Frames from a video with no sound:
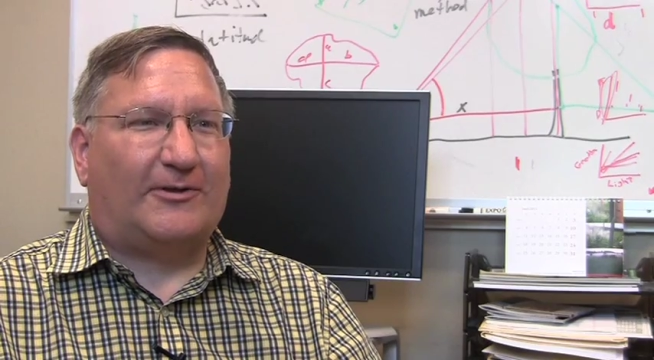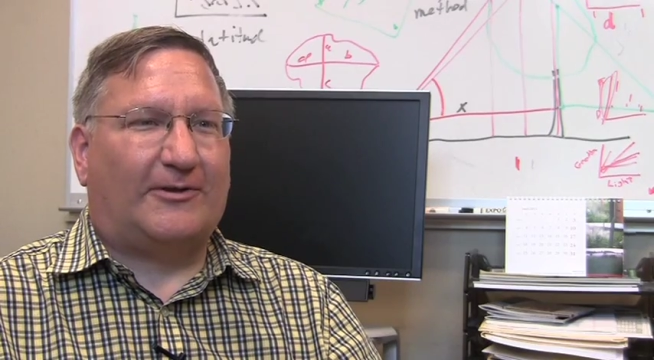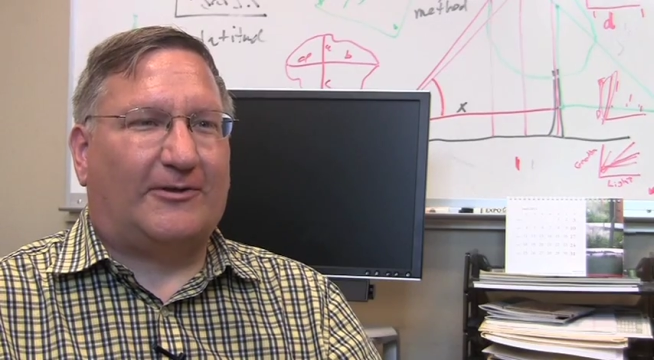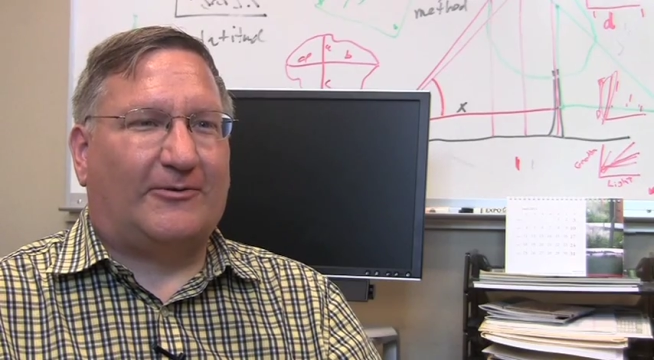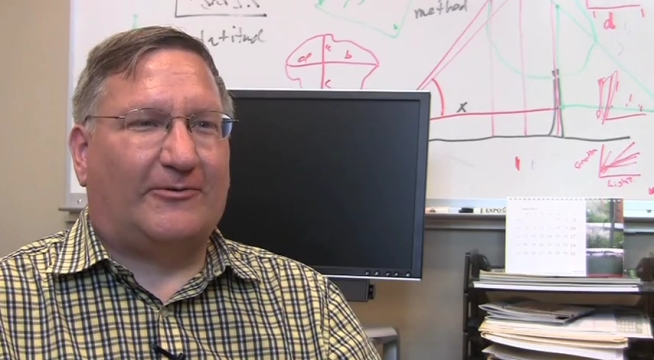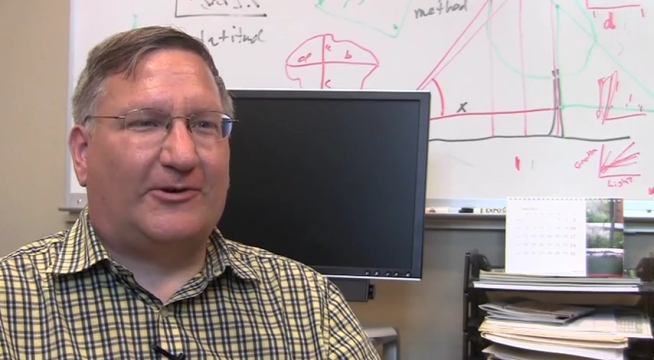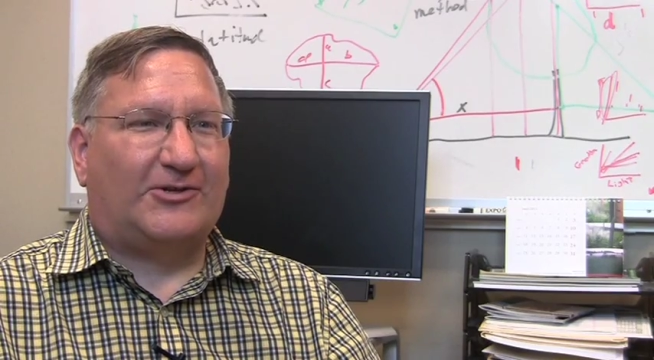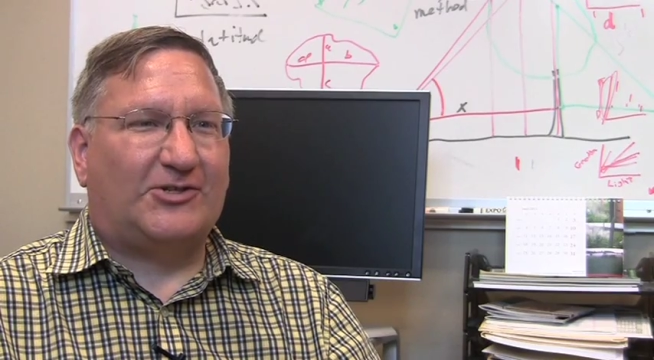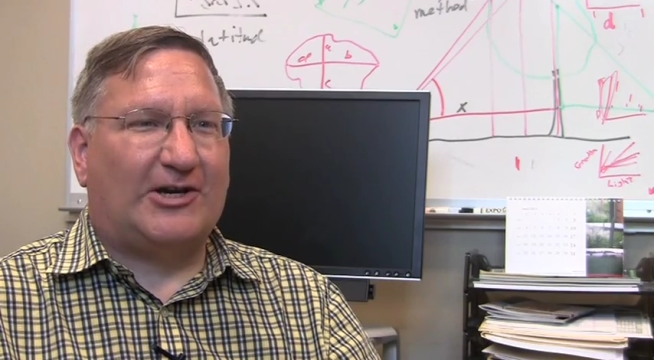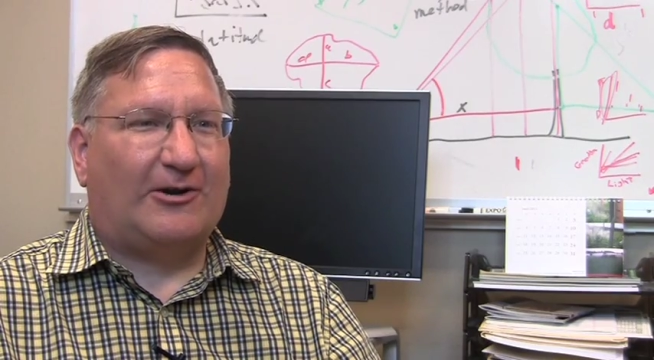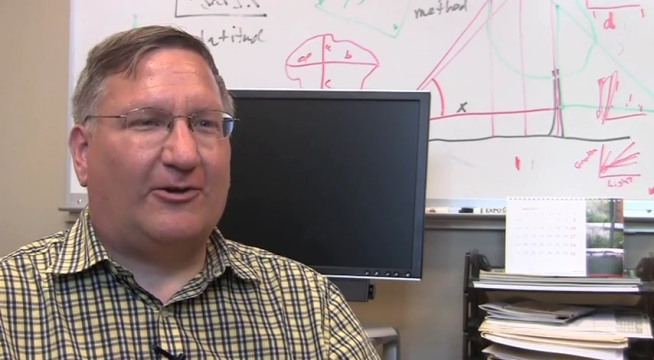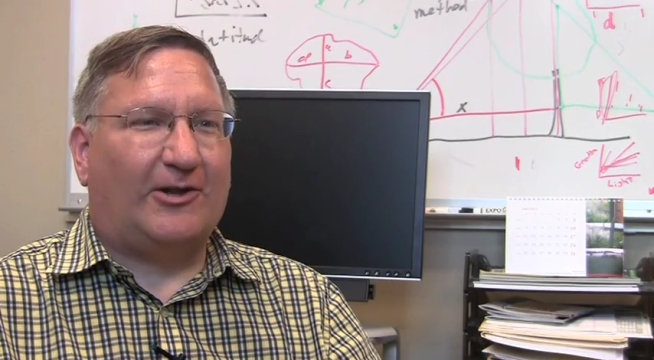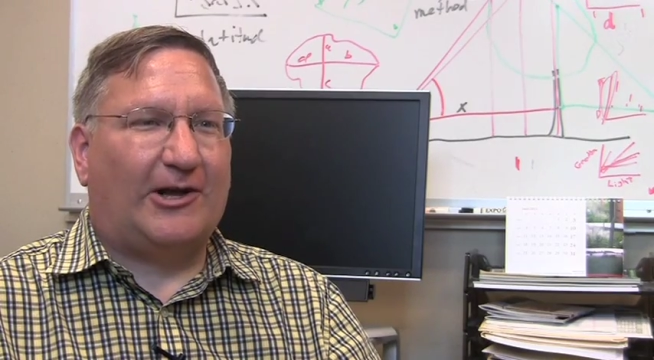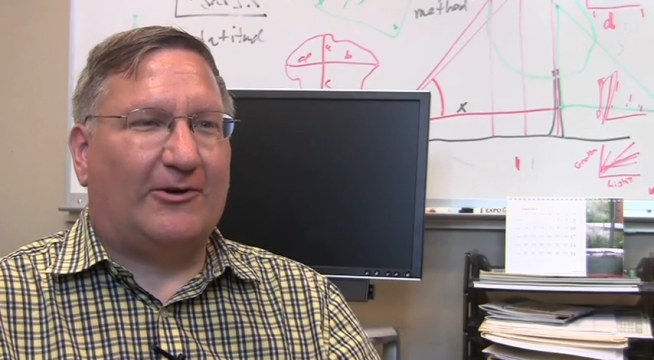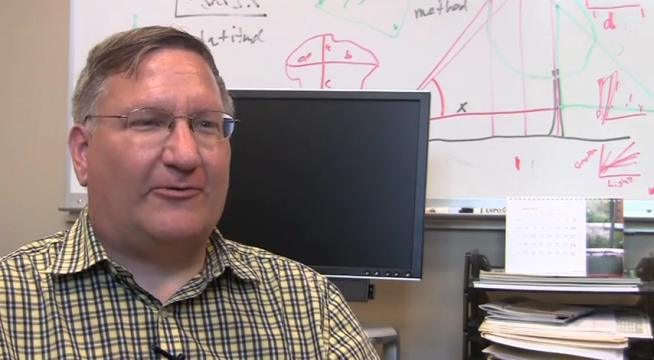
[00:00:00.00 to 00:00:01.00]
In other words,
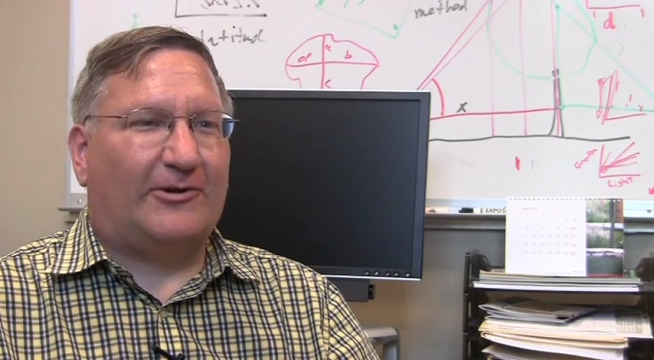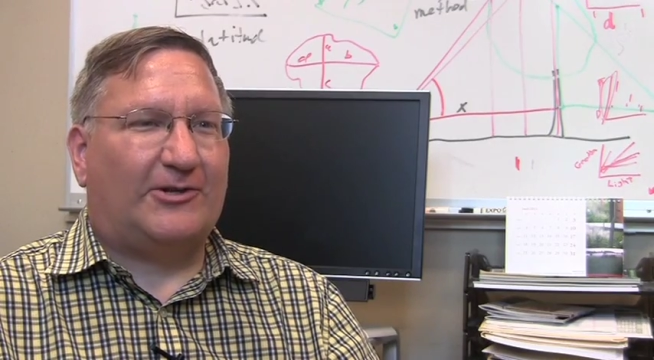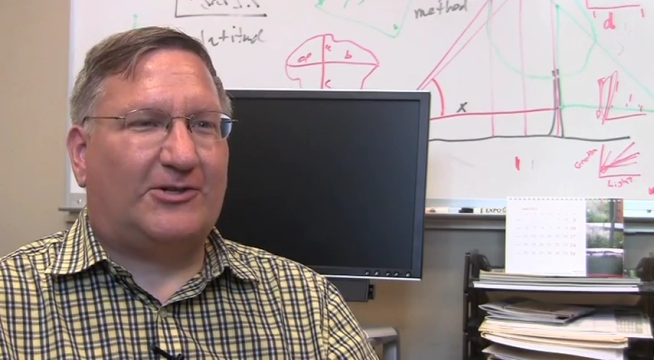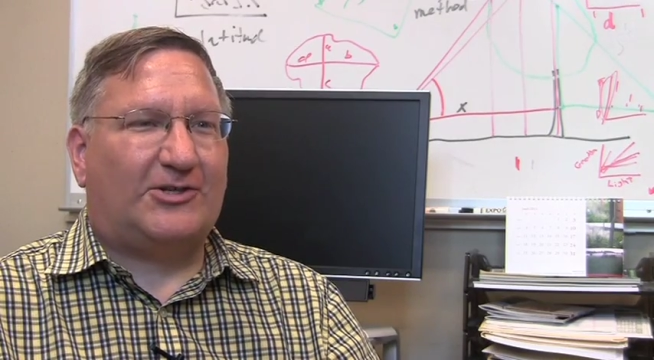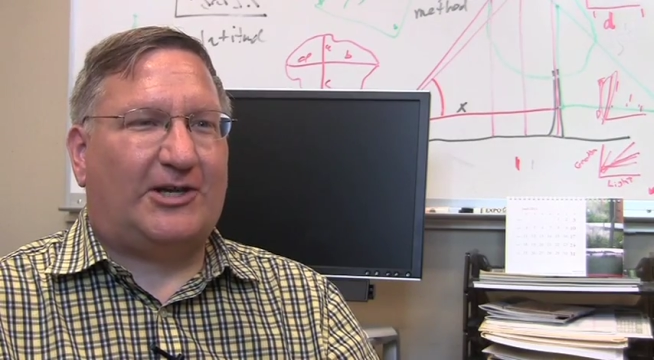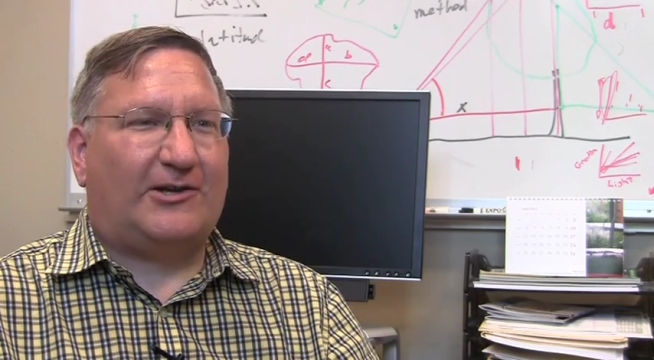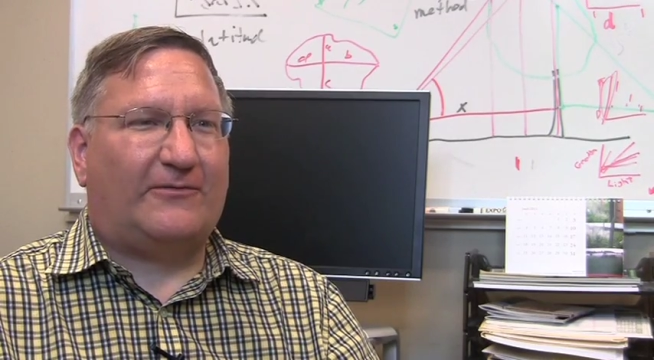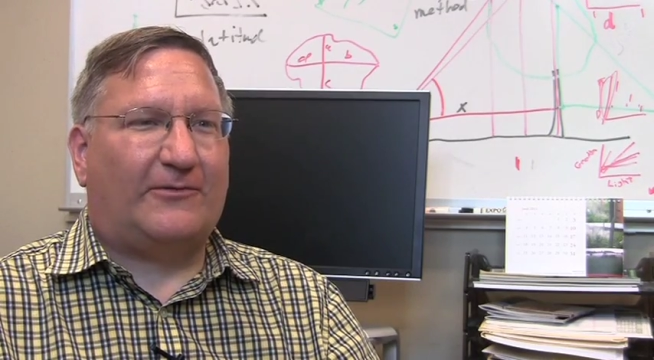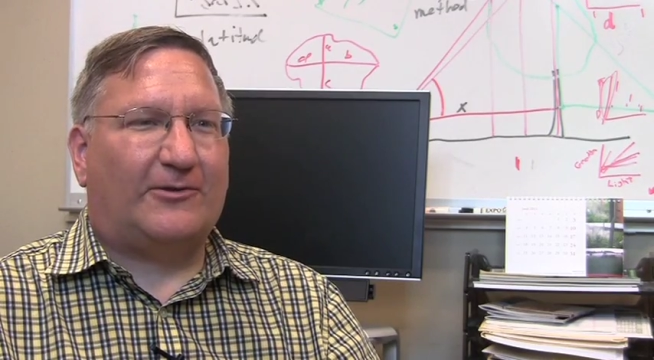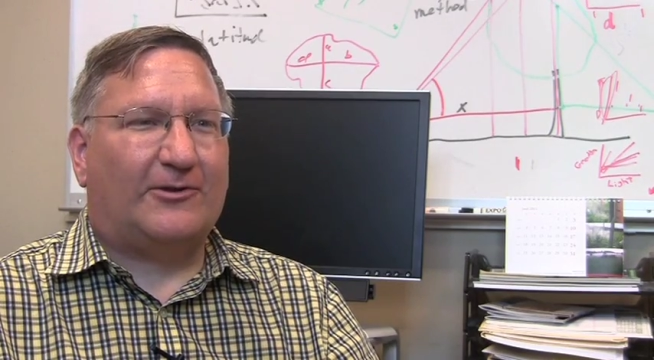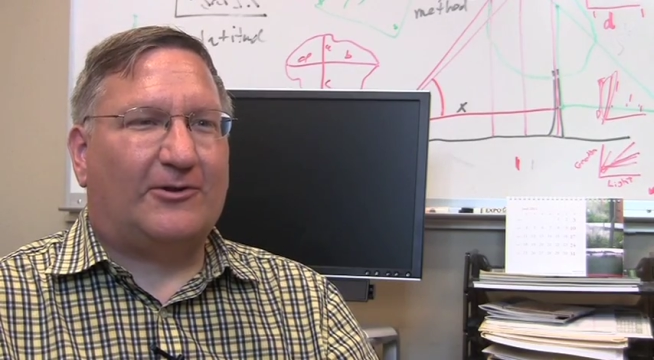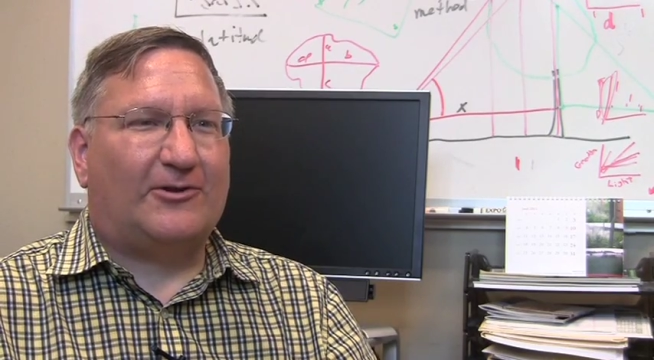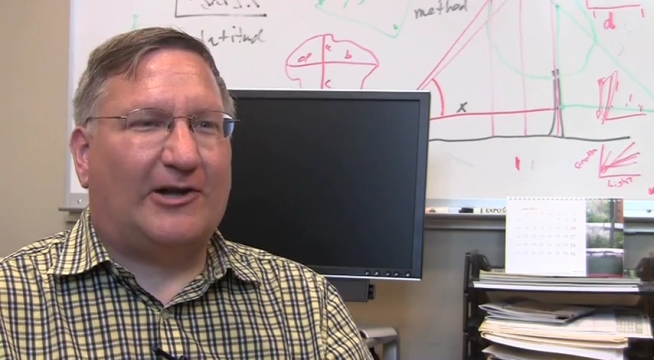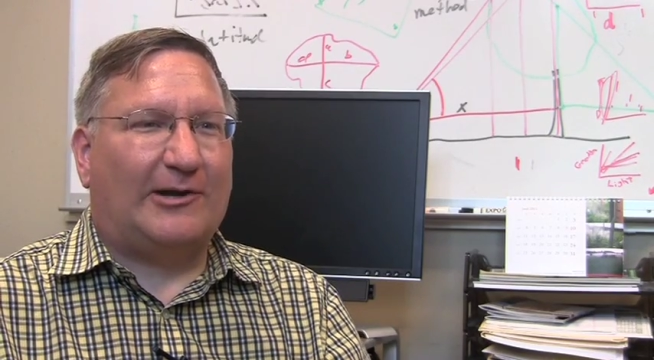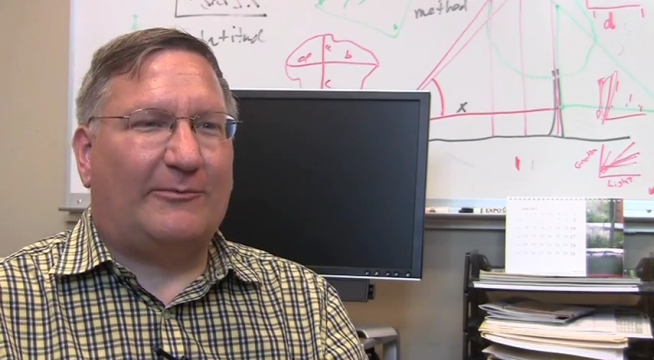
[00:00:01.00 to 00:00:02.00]
how long would it take for
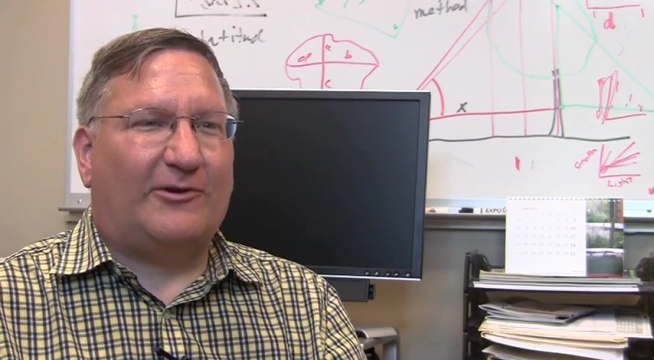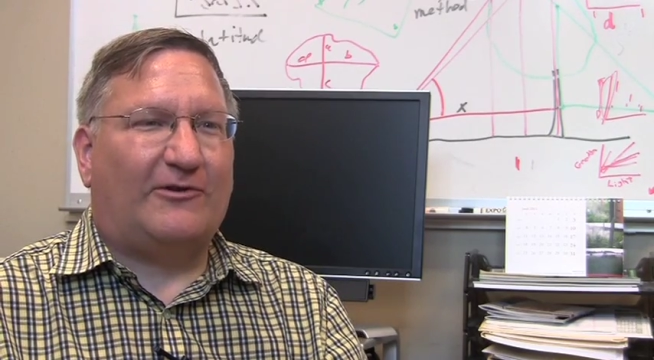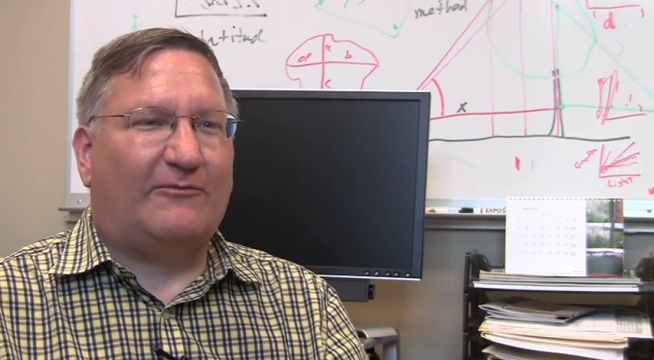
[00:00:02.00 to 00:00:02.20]
the climate